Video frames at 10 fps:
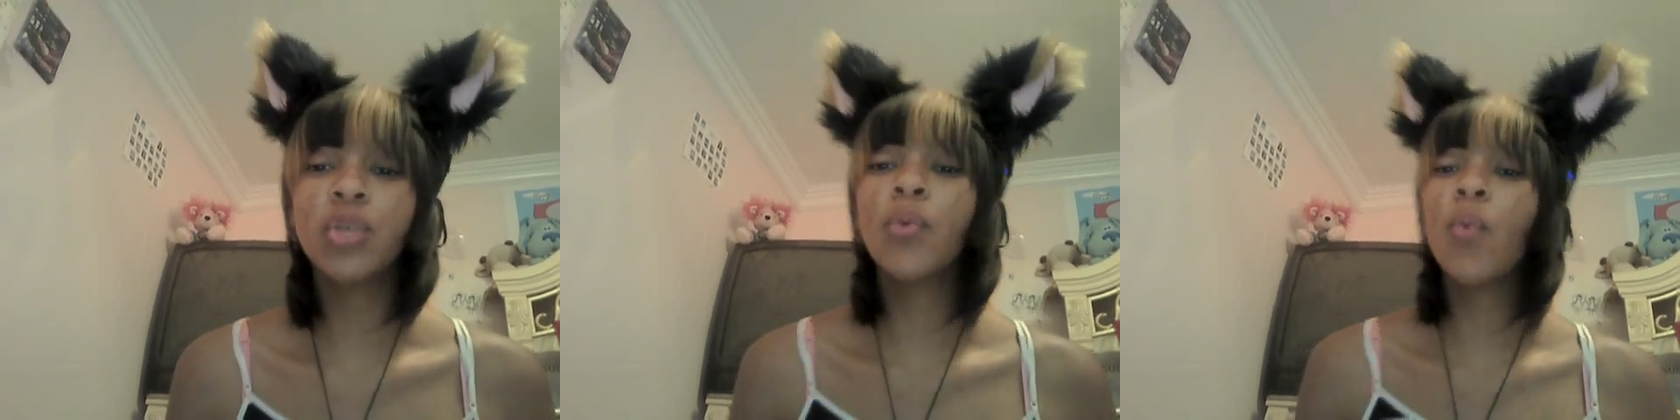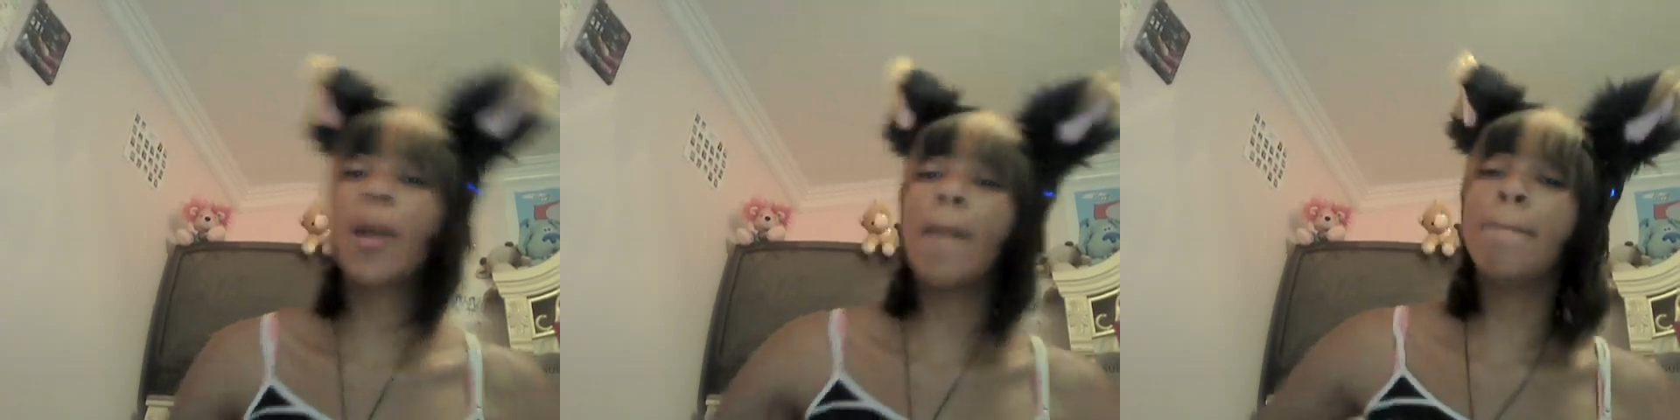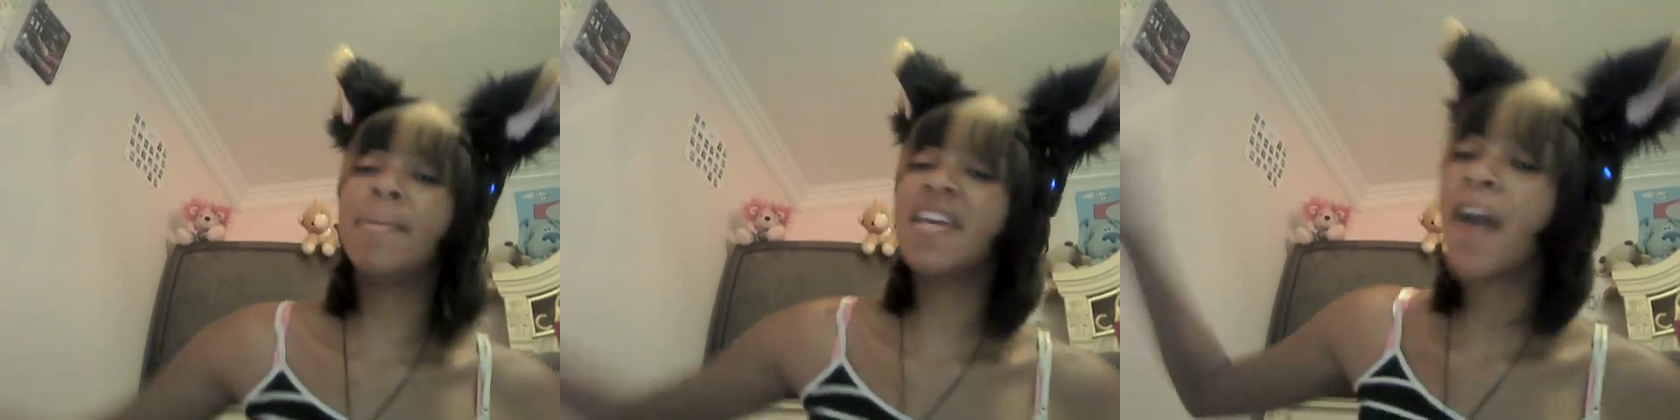you want to
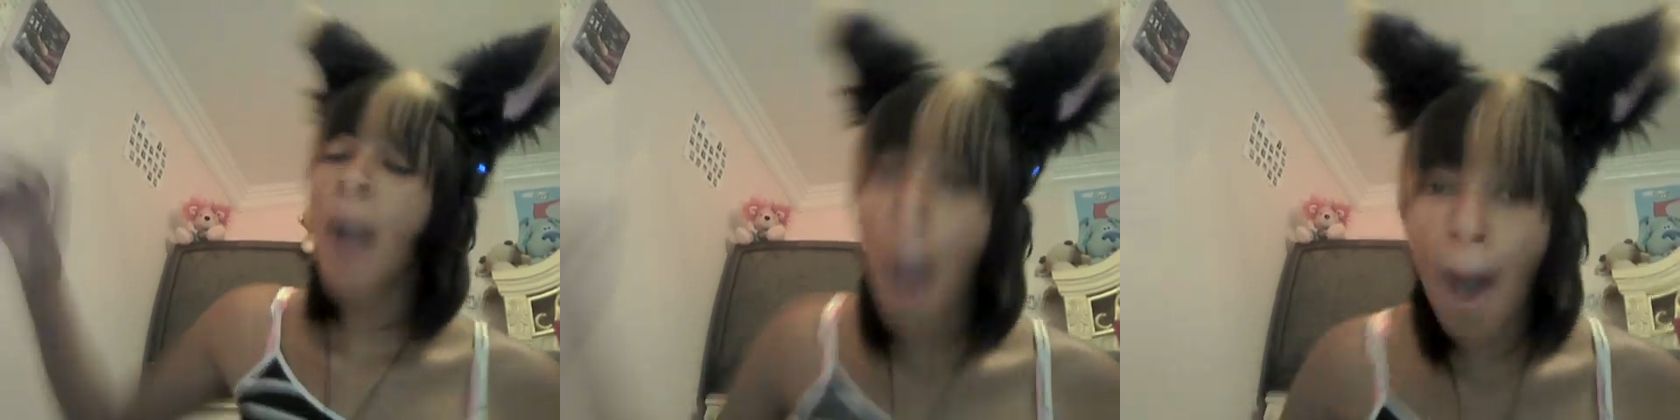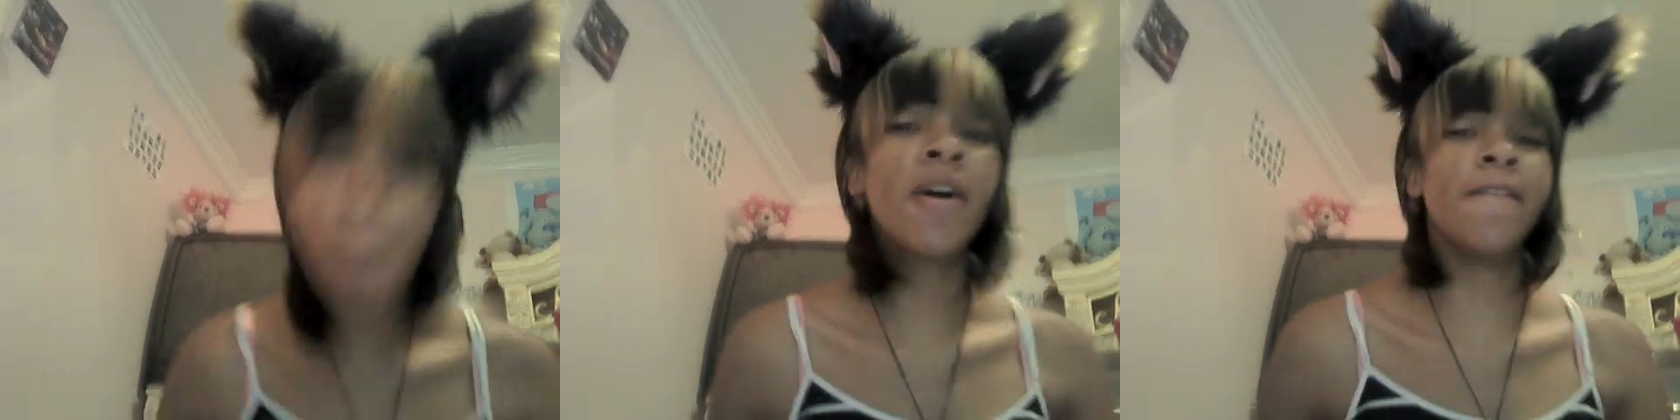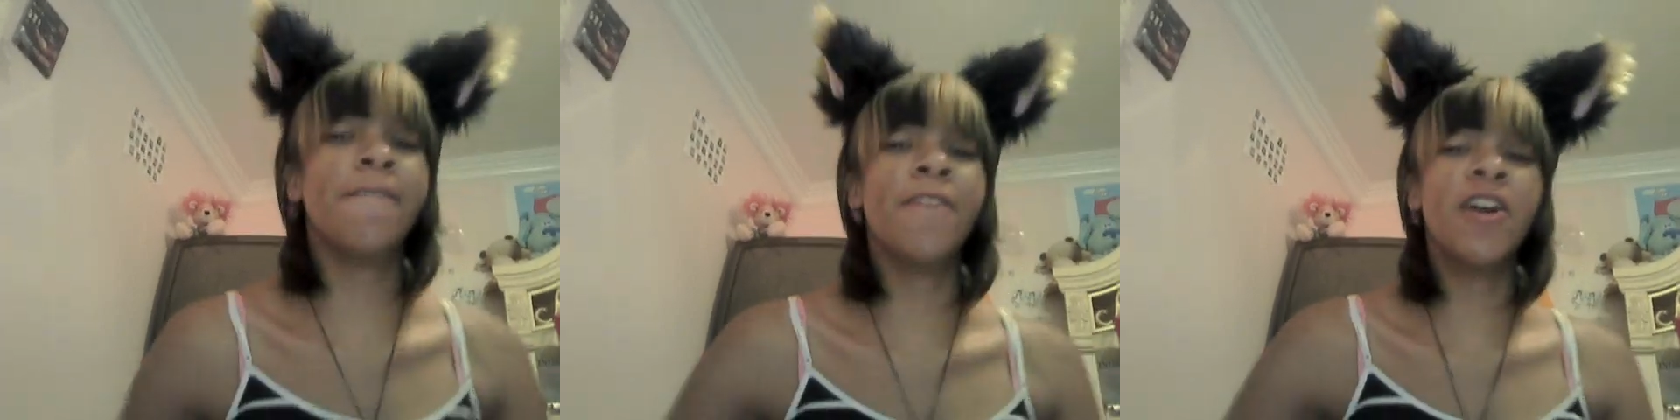become
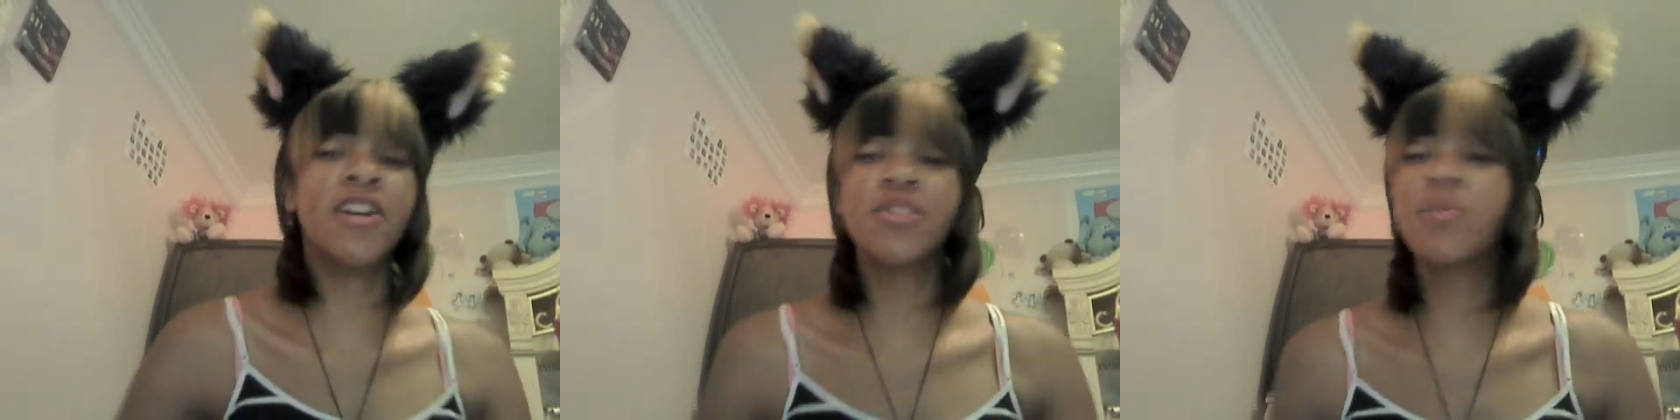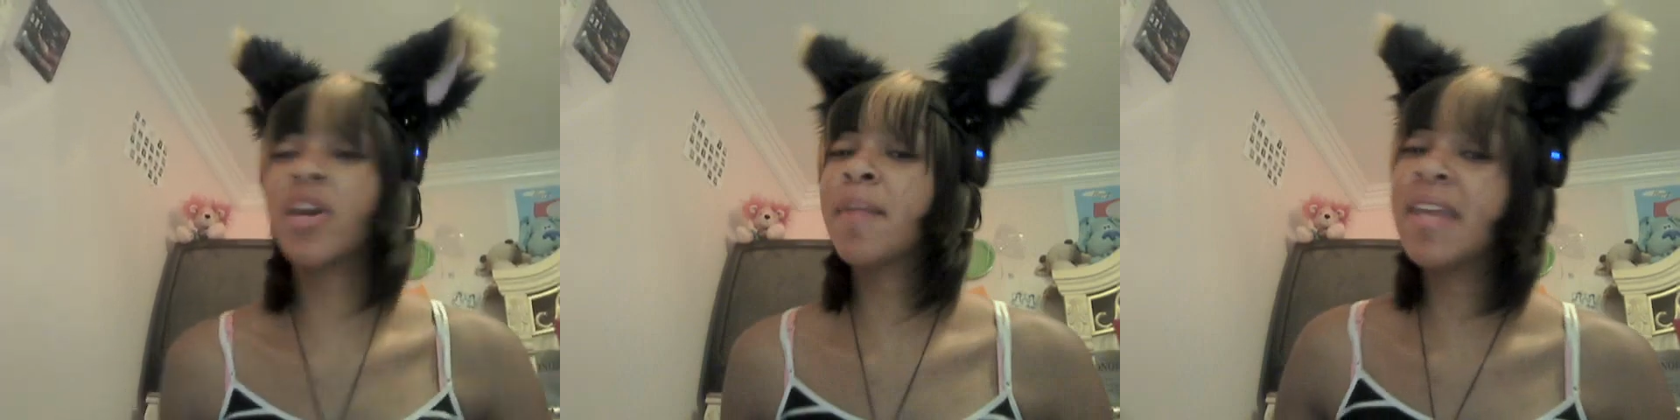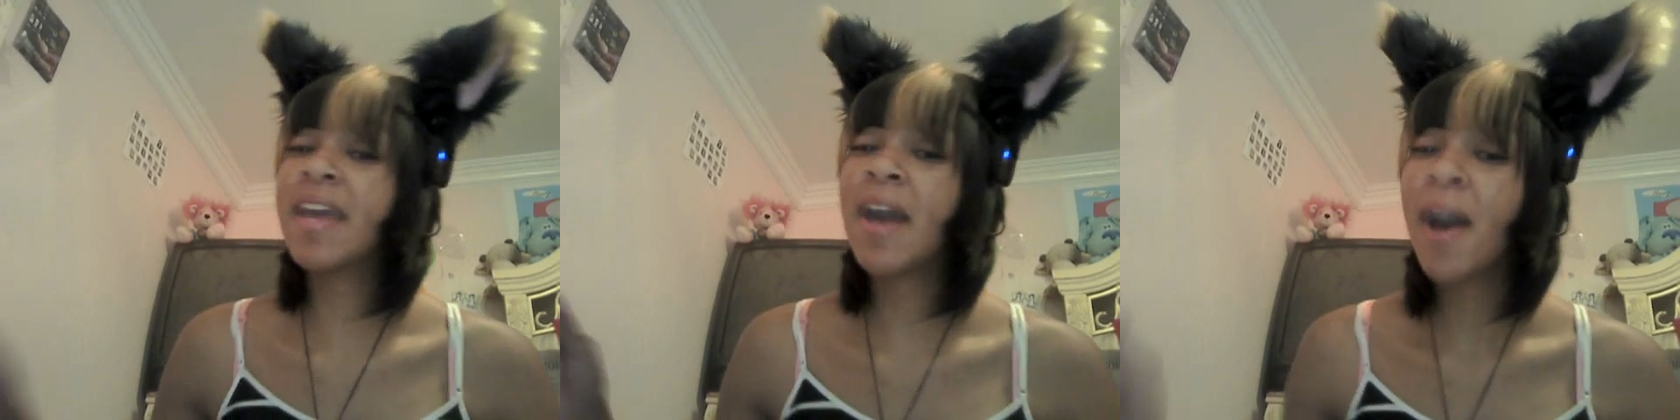a fox, you want to
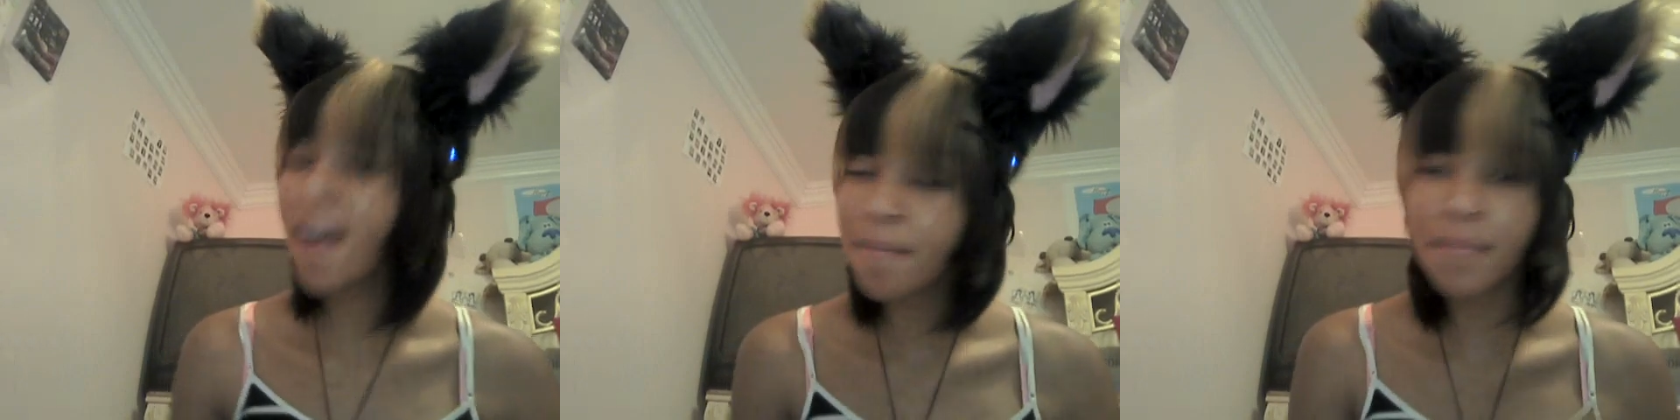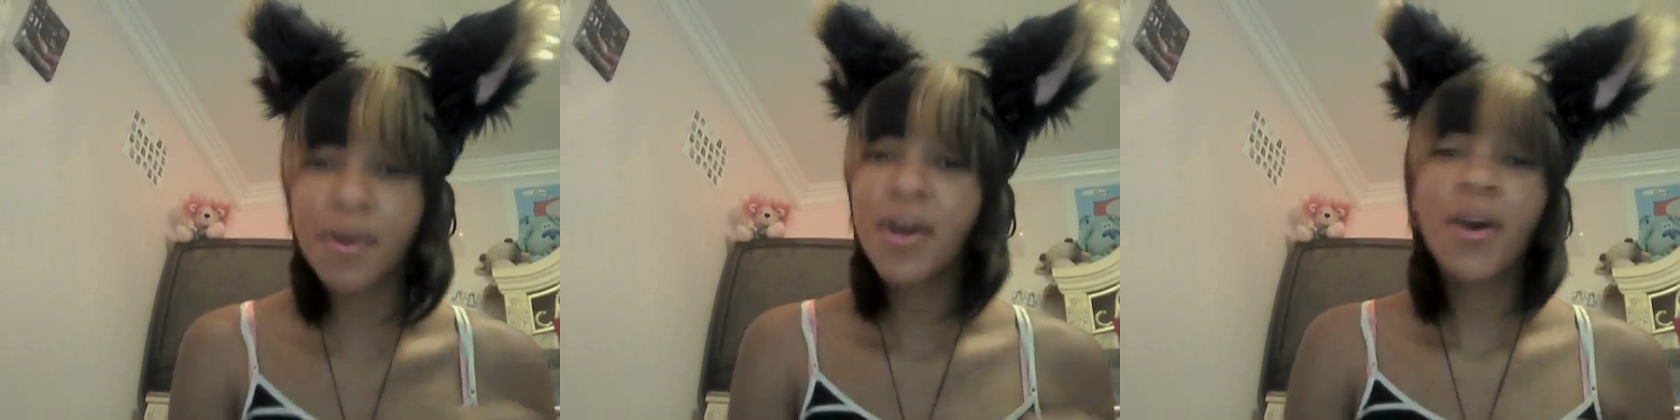become